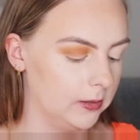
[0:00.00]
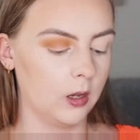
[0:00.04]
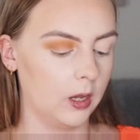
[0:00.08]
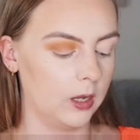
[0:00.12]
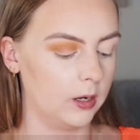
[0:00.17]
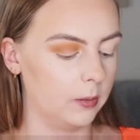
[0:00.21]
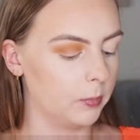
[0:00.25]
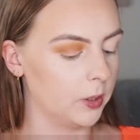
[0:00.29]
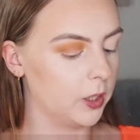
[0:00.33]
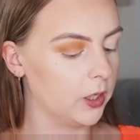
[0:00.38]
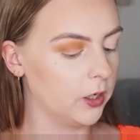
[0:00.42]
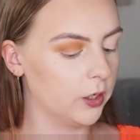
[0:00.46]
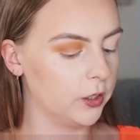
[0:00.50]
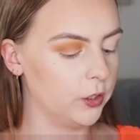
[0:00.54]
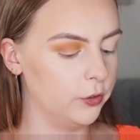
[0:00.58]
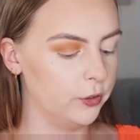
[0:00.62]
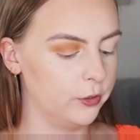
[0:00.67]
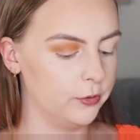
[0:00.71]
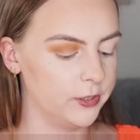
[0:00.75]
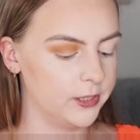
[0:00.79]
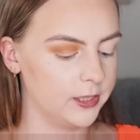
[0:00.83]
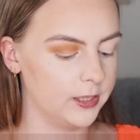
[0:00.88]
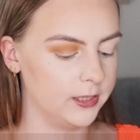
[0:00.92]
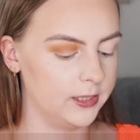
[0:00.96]
And I'm going to
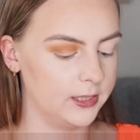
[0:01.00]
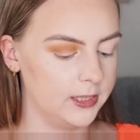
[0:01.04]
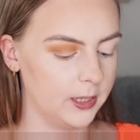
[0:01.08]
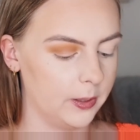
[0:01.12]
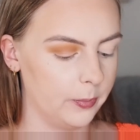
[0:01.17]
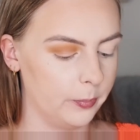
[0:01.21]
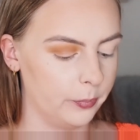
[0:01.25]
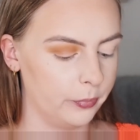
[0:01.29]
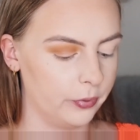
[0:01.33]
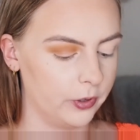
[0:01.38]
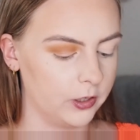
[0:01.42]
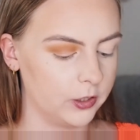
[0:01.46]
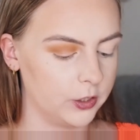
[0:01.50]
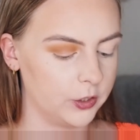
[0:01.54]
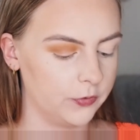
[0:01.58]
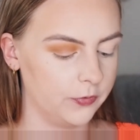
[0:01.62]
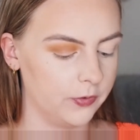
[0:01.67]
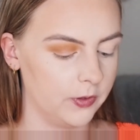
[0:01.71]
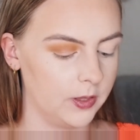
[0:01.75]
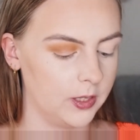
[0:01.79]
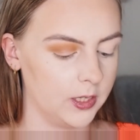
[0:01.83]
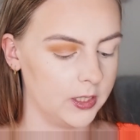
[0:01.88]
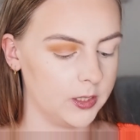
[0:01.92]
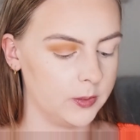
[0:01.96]
use a damp brush for
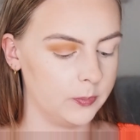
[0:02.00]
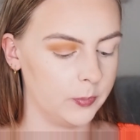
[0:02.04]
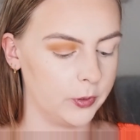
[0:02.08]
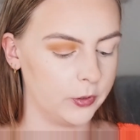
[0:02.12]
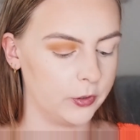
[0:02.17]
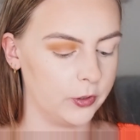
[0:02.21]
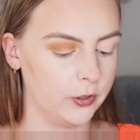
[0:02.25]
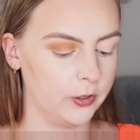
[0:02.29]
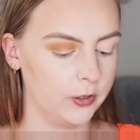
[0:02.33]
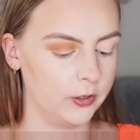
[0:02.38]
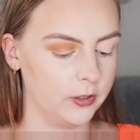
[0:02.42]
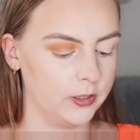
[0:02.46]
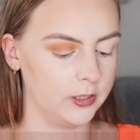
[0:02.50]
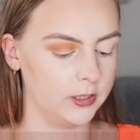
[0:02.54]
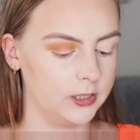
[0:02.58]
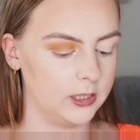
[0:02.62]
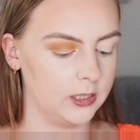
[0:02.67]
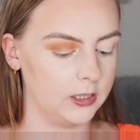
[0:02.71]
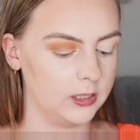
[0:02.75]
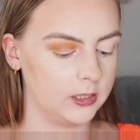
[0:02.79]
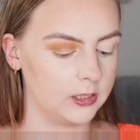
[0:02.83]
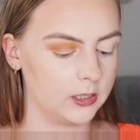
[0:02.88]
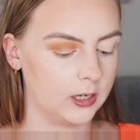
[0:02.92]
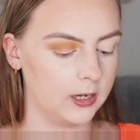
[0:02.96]
this because
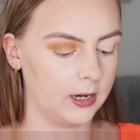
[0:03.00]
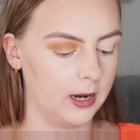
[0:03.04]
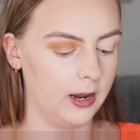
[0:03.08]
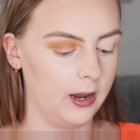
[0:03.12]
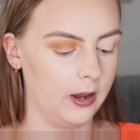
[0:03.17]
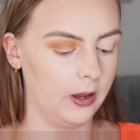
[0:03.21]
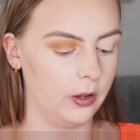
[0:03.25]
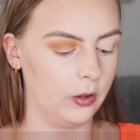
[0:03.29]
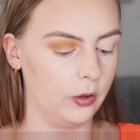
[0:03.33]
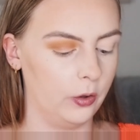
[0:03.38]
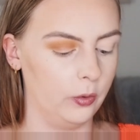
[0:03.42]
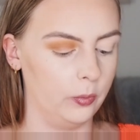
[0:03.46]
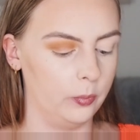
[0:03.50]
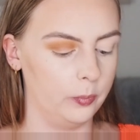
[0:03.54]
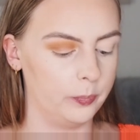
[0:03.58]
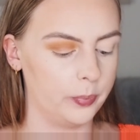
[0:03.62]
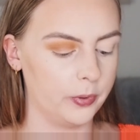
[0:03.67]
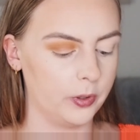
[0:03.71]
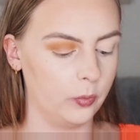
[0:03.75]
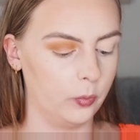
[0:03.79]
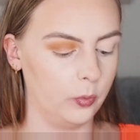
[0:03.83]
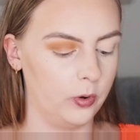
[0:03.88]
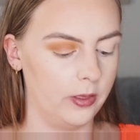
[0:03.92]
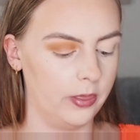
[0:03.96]
it's going to help
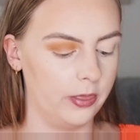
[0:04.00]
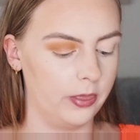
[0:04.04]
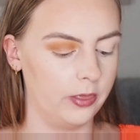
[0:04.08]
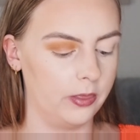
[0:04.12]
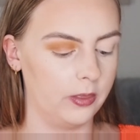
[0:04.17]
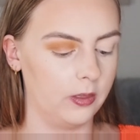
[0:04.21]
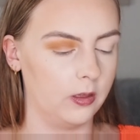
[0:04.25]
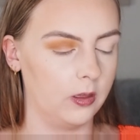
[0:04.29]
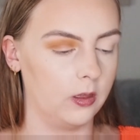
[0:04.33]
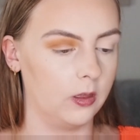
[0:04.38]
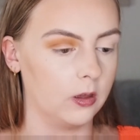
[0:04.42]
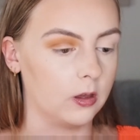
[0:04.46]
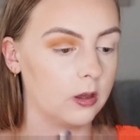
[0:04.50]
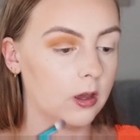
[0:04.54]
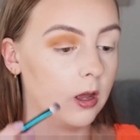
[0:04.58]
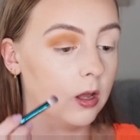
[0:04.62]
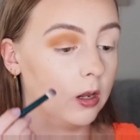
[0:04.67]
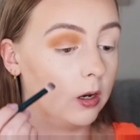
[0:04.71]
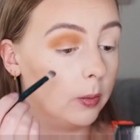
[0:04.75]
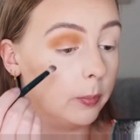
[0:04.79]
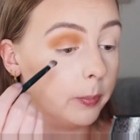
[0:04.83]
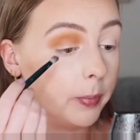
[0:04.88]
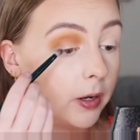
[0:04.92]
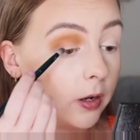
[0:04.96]
with the
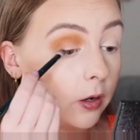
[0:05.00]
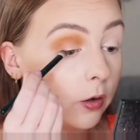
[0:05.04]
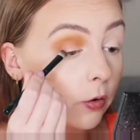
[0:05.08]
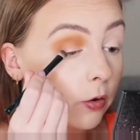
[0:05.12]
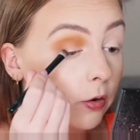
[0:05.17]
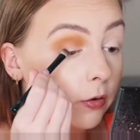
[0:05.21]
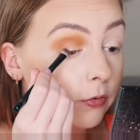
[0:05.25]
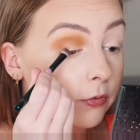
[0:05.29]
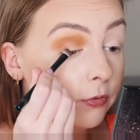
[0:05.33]
colour payoff.